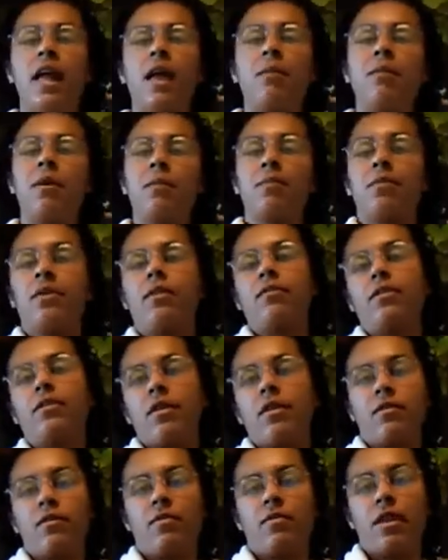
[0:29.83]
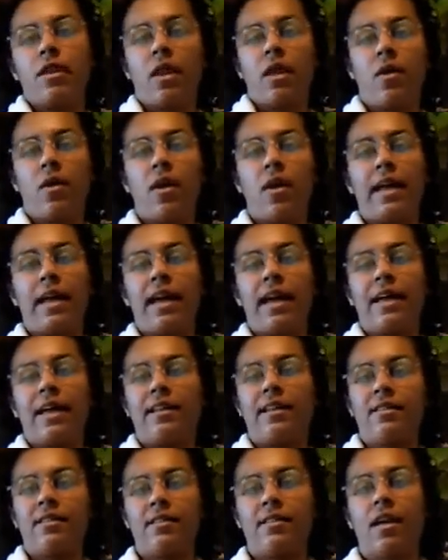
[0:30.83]
In my previous video, I kind
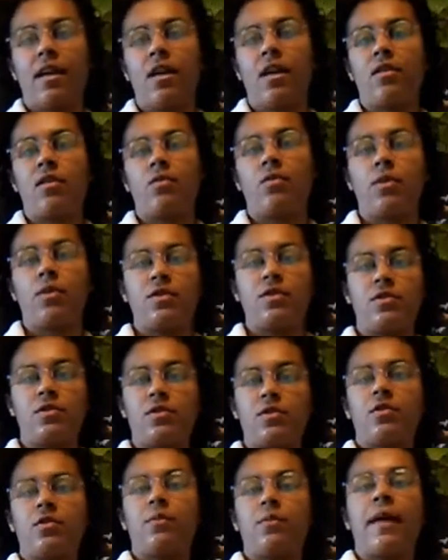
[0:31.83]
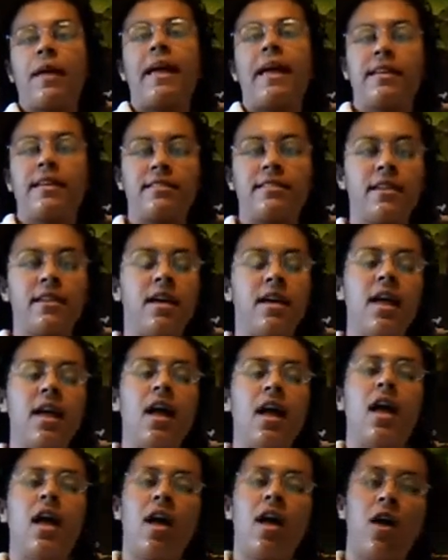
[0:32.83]
of discussed what to expect
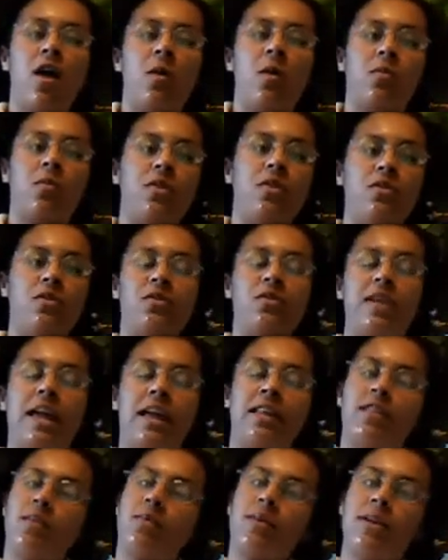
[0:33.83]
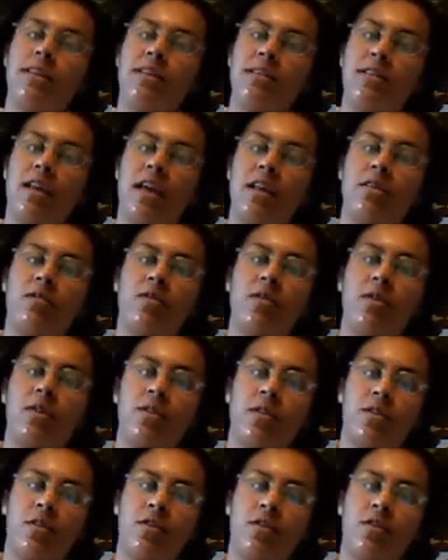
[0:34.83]
when you take the written test for your
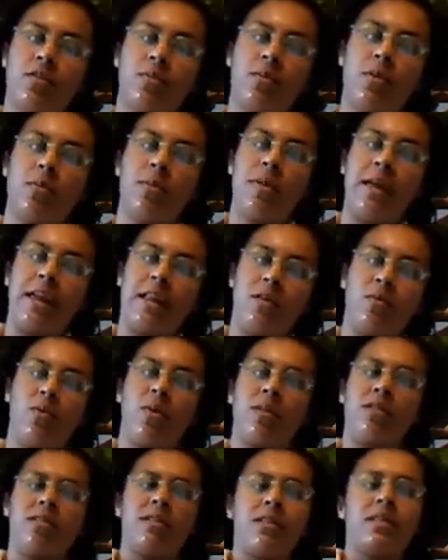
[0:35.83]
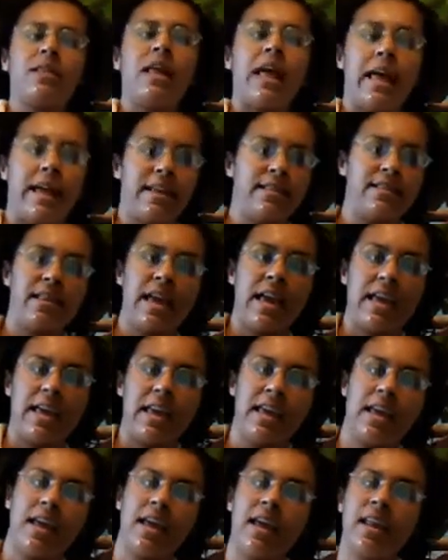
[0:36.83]
learner's permit and what's it like
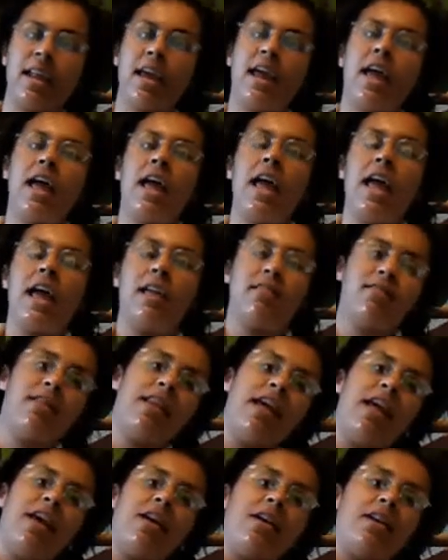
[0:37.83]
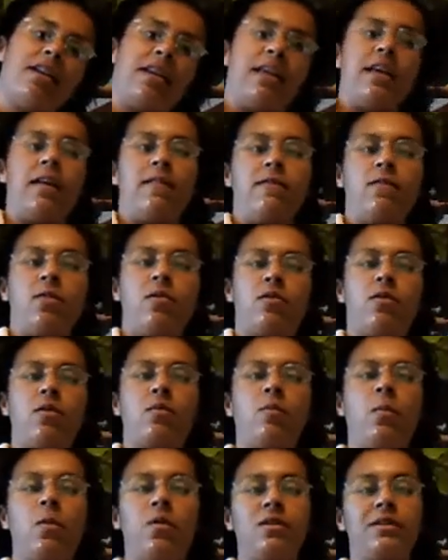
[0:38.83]
taking it. And today I'm going to give you
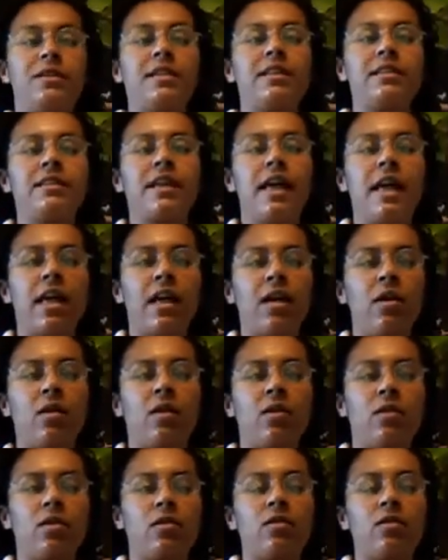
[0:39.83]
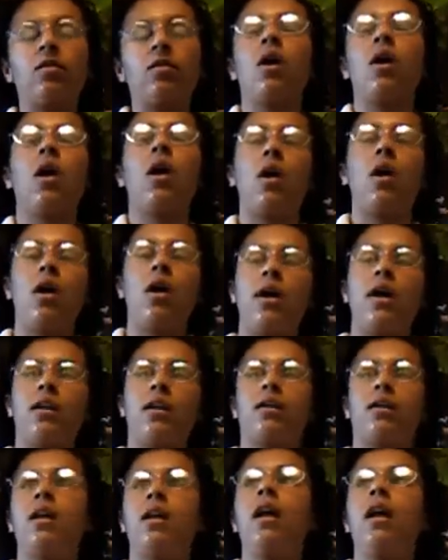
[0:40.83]
some more details
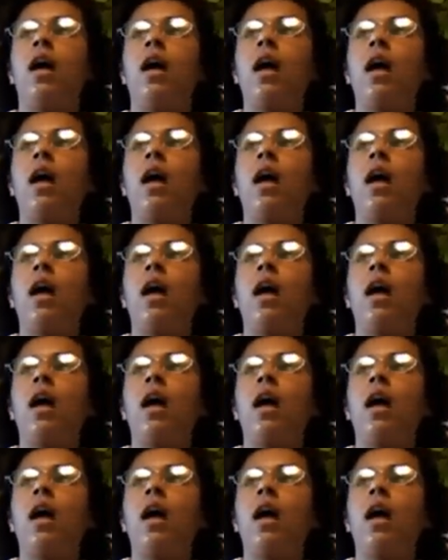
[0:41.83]
on